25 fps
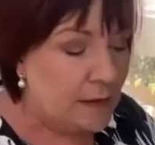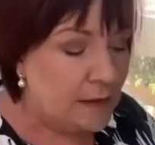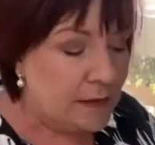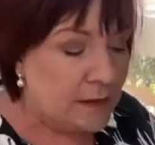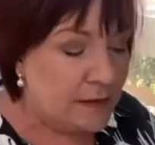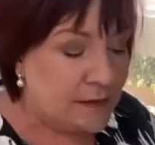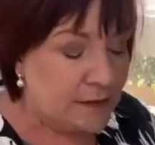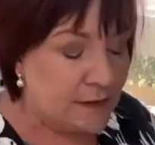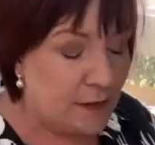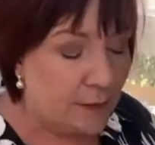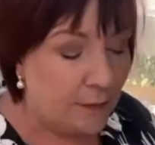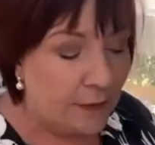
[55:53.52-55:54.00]

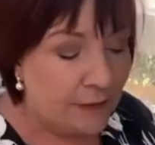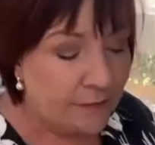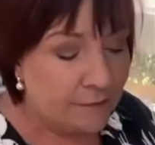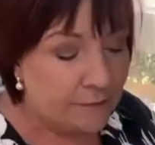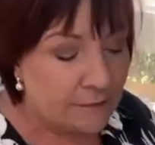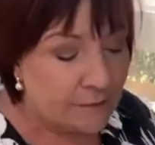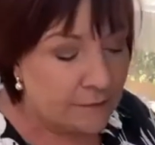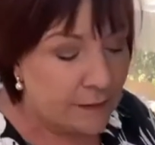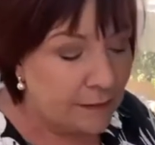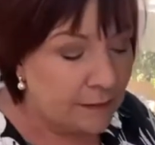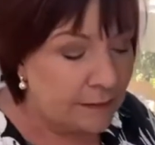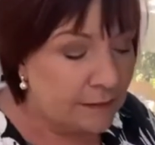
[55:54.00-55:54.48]
So I
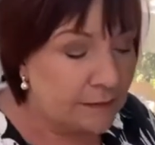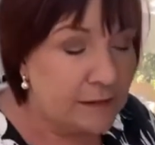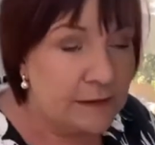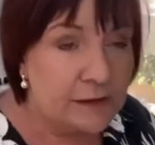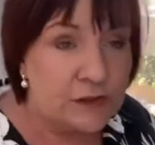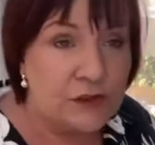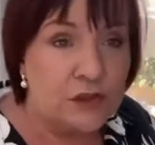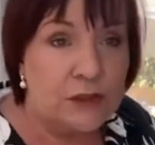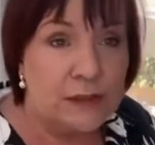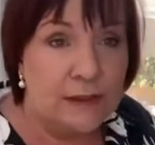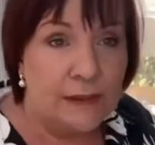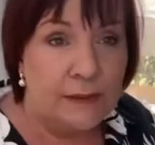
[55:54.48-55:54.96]
think
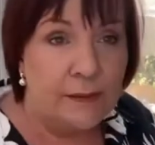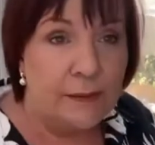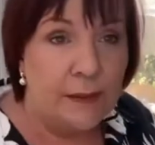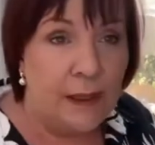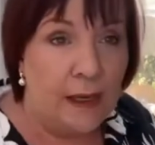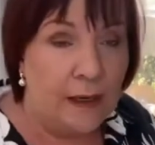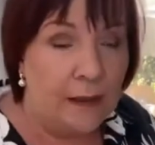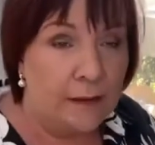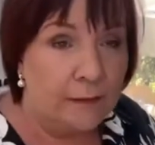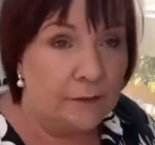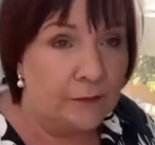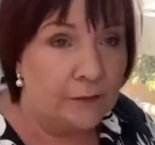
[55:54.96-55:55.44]
initially
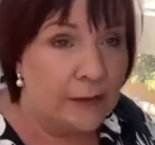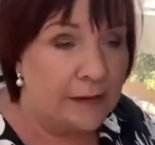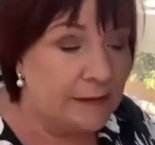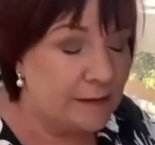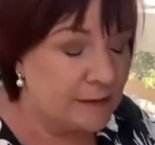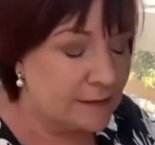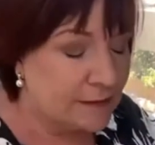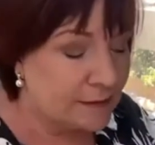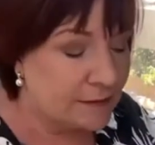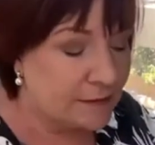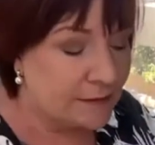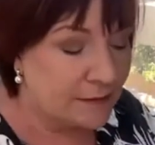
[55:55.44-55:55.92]
our
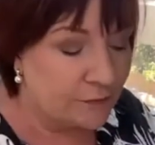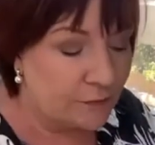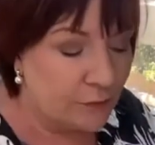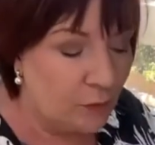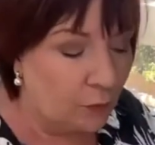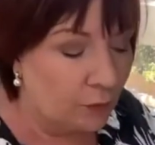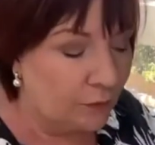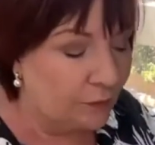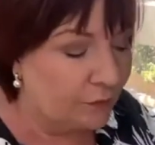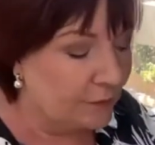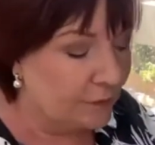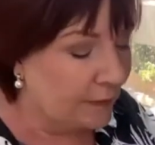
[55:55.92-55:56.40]
creditors
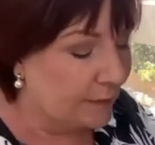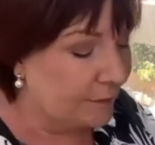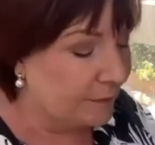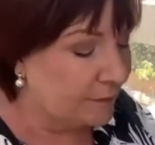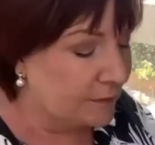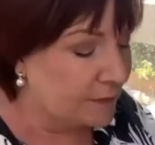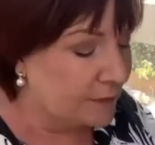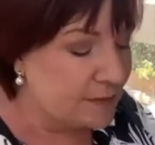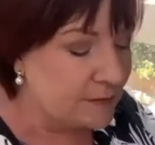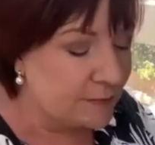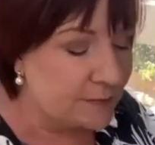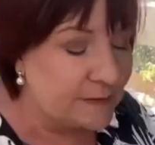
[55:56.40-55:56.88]
thought that
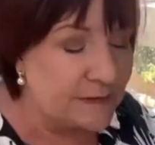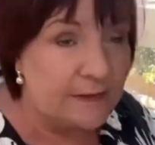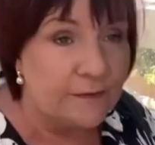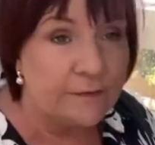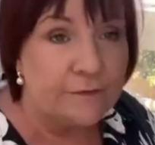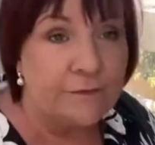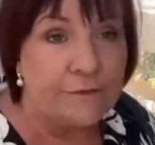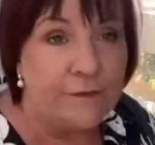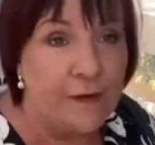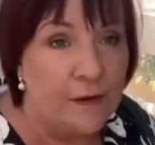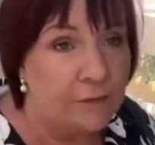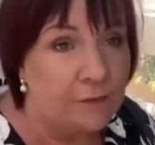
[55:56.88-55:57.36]
this was a
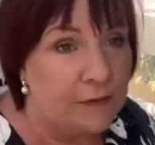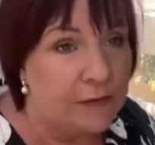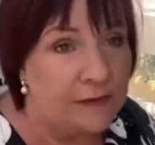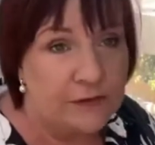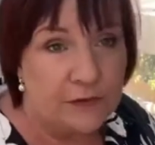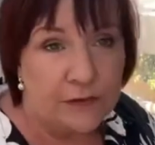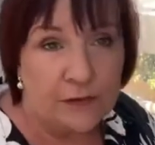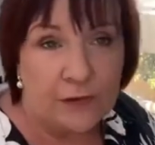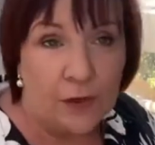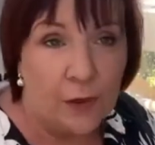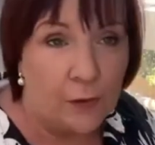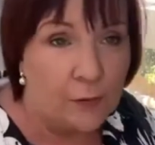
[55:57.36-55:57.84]
very
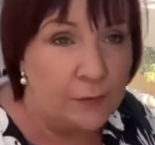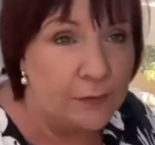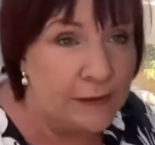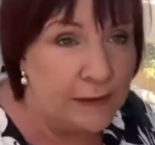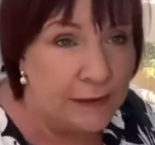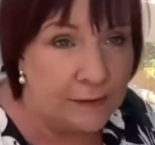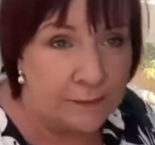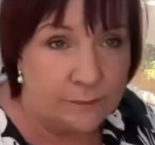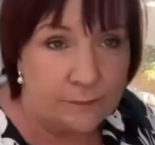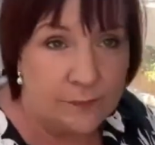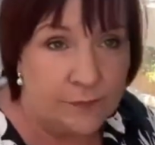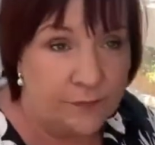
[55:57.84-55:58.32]

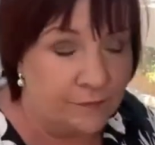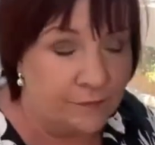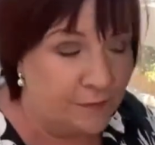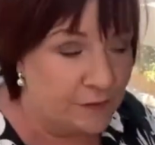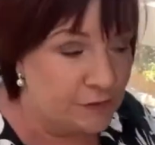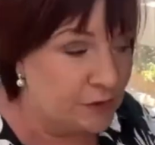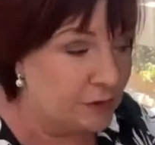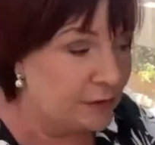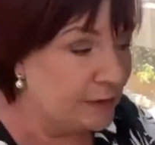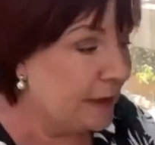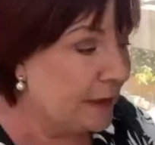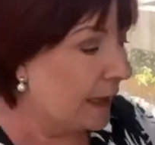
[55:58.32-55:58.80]
draconian
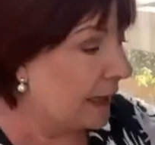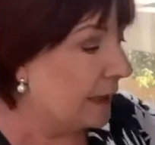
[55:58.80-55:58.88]
provision.